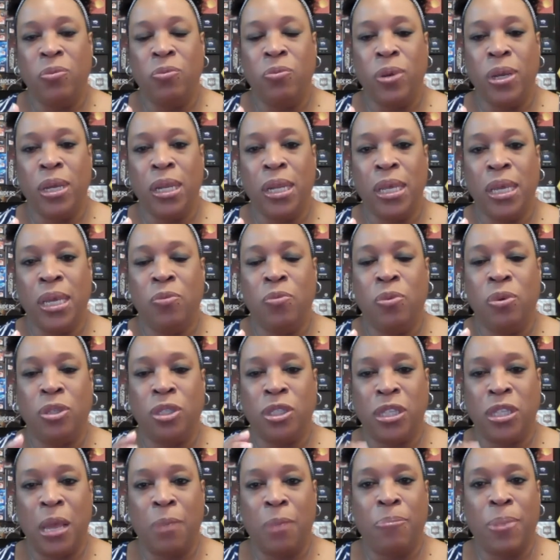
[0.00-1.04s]
really will
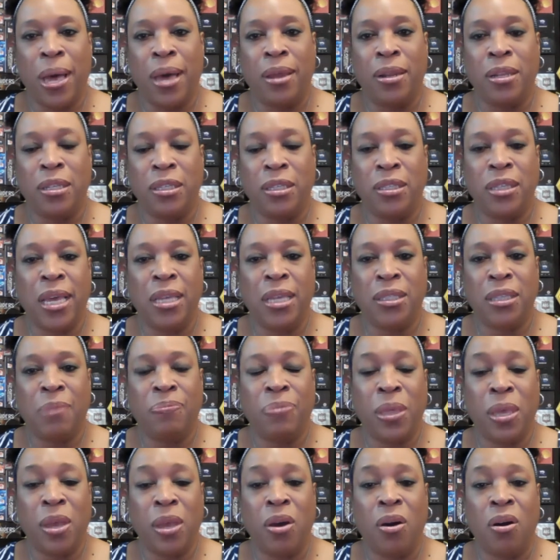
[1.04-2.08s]
step out and say
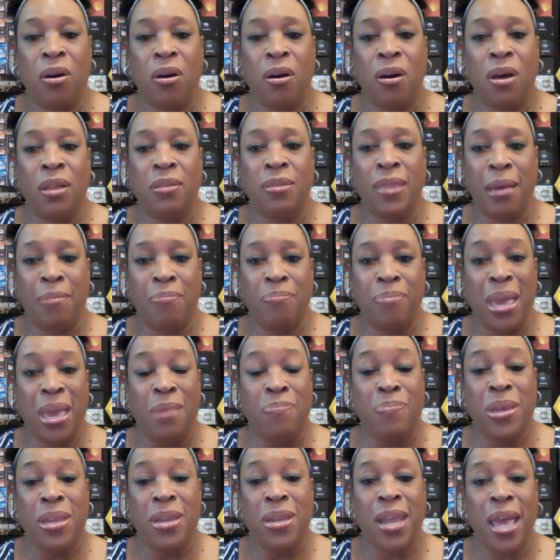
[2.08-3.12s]
something on that may
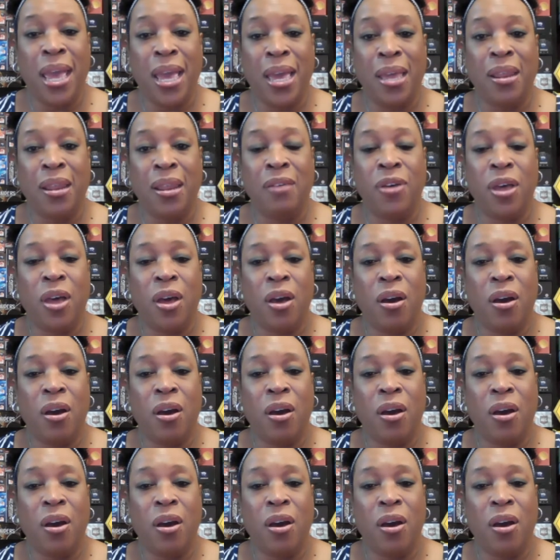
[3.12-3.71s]
be negative